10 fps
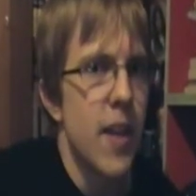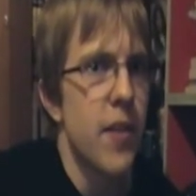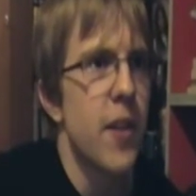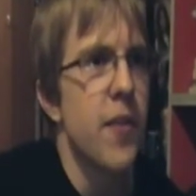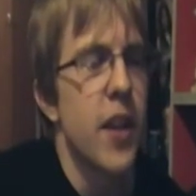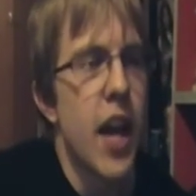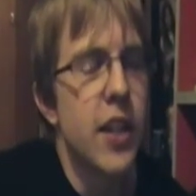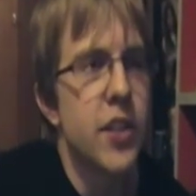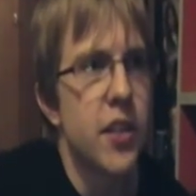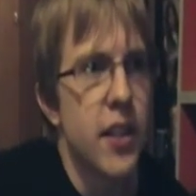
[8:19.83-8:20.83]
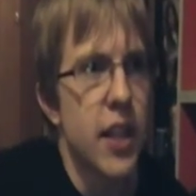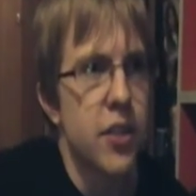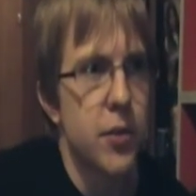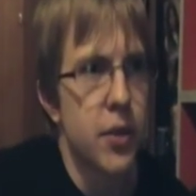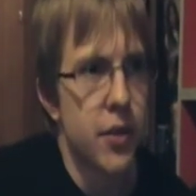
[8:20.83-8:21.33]
even if it has
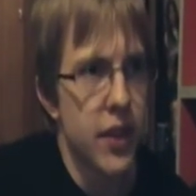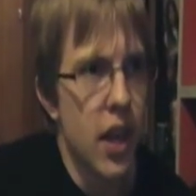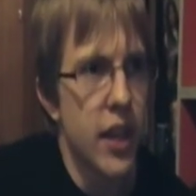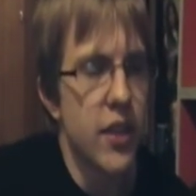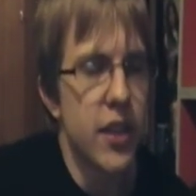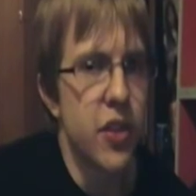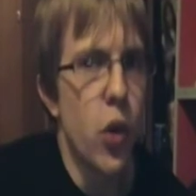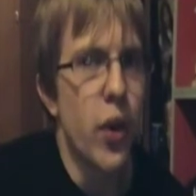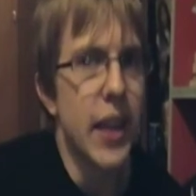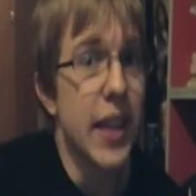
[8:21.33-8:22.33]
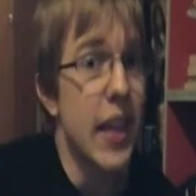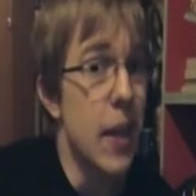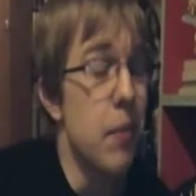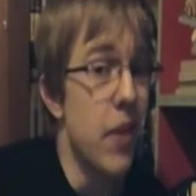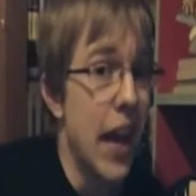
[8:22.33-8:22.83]
that specific audience, I still want to
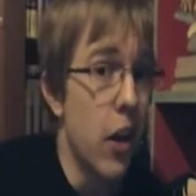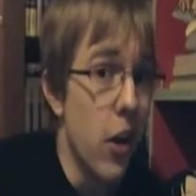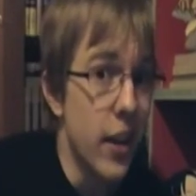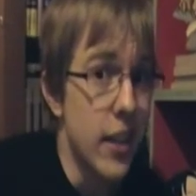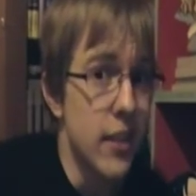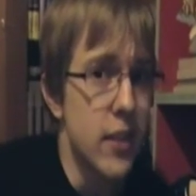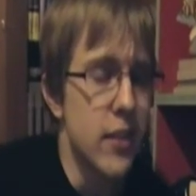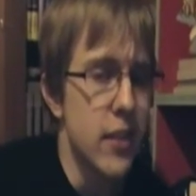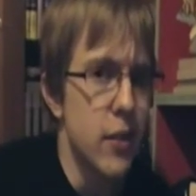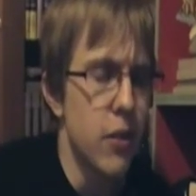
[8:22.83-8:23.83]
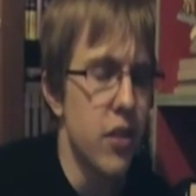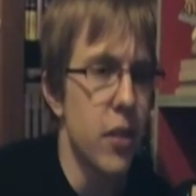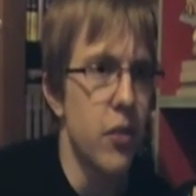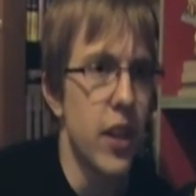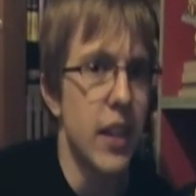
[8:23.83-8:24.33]
keep that audience with
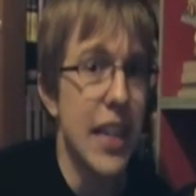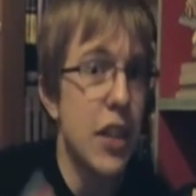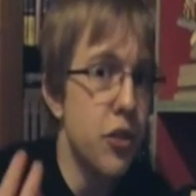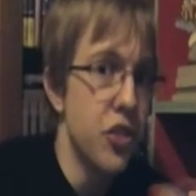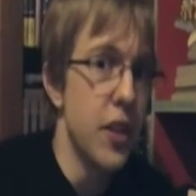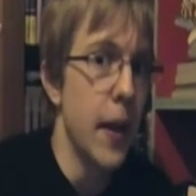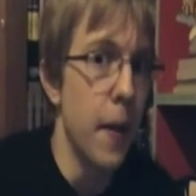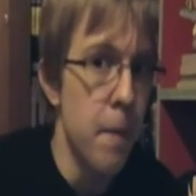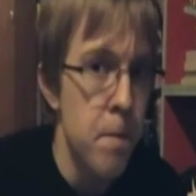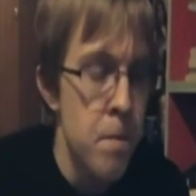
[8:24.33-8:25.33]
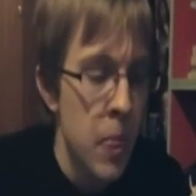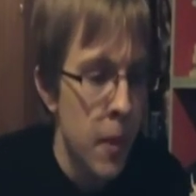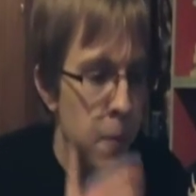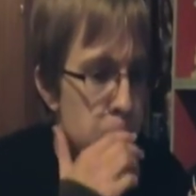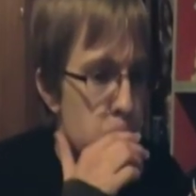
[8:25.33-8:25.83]
something interesting.
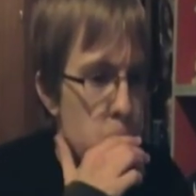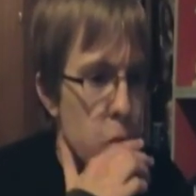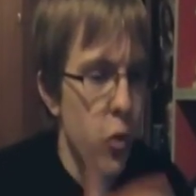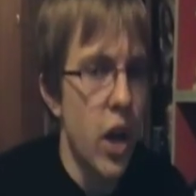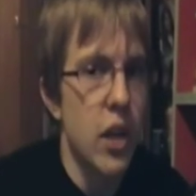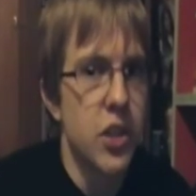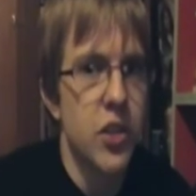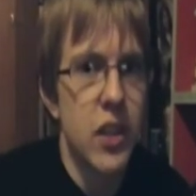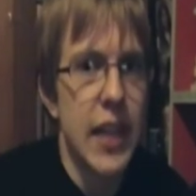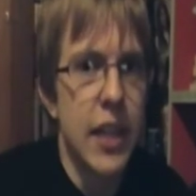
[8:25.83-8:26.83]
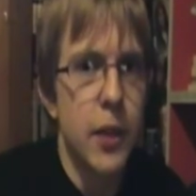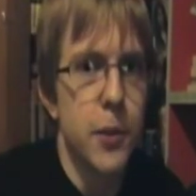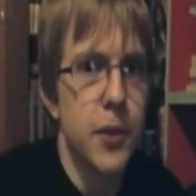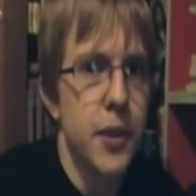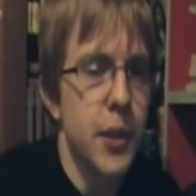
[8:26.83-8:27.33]
So not just like
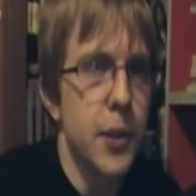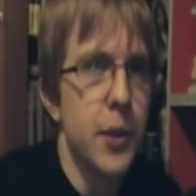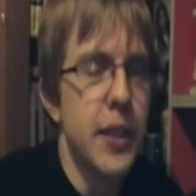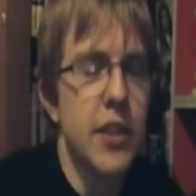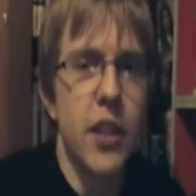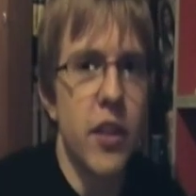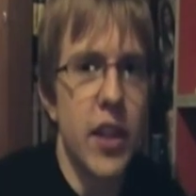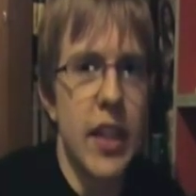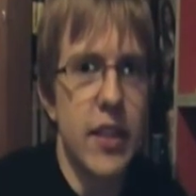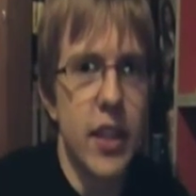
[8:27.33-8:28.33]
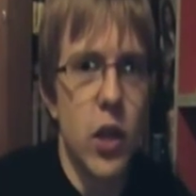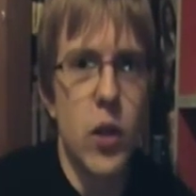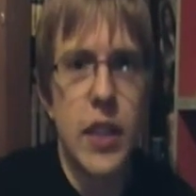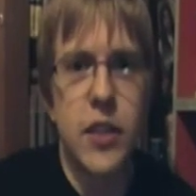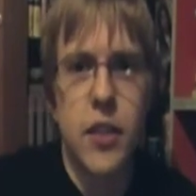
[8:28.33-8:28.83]
doing stunt things like,
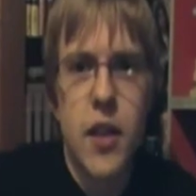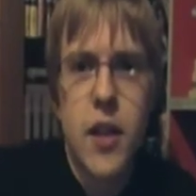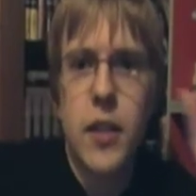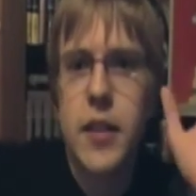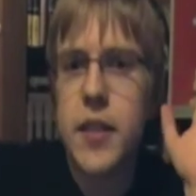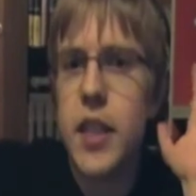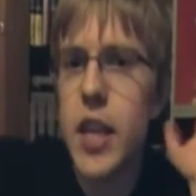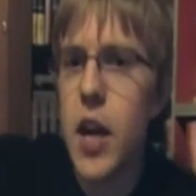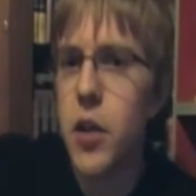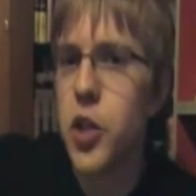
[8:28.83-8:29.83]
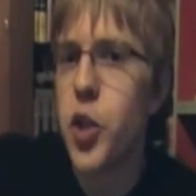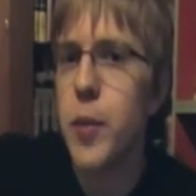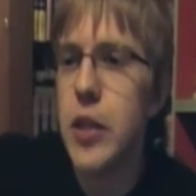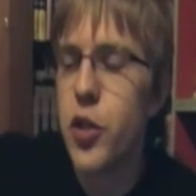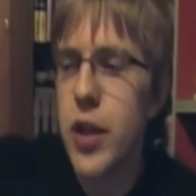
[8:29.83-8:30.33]
oh, let's see how the
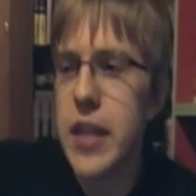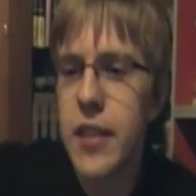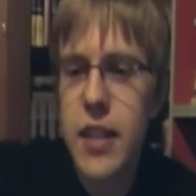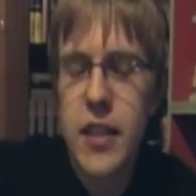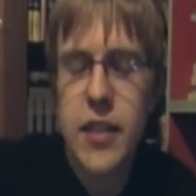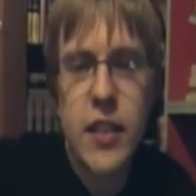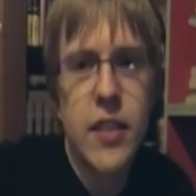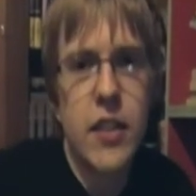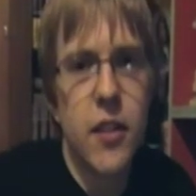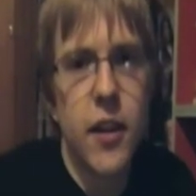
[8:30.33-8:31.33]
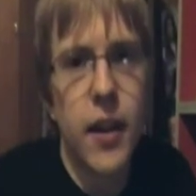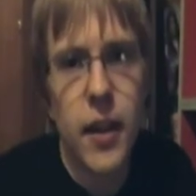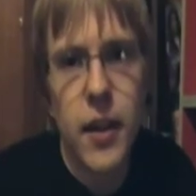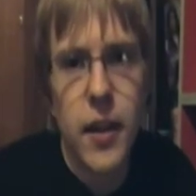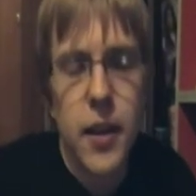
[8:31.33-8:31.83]
Germans translated this Disney
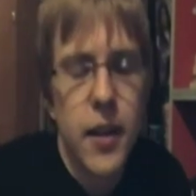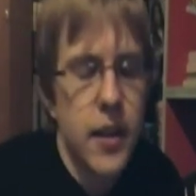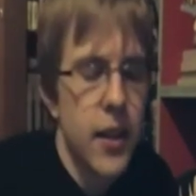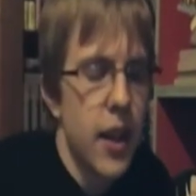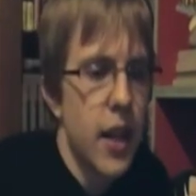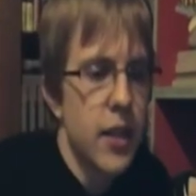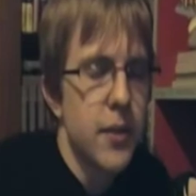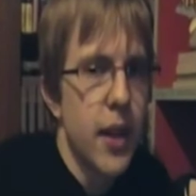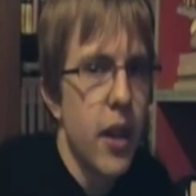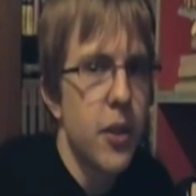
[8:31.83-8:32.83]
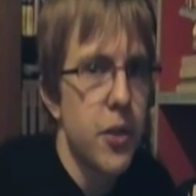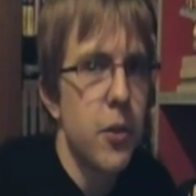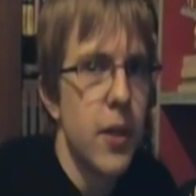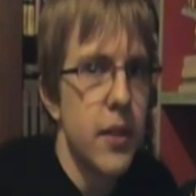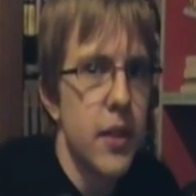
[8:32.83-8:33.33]
song. No, I
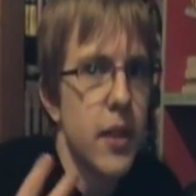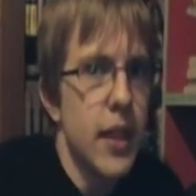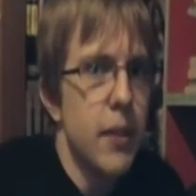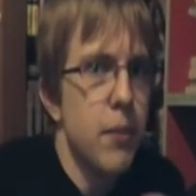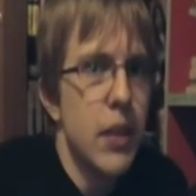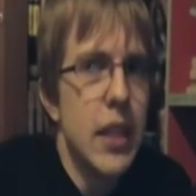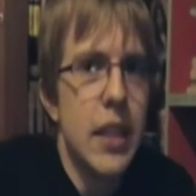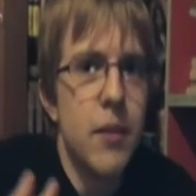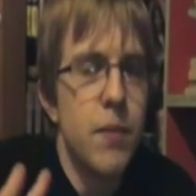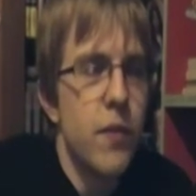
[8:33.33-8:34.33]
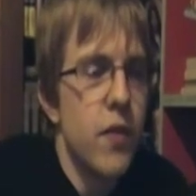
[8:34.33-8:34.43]
also want to like be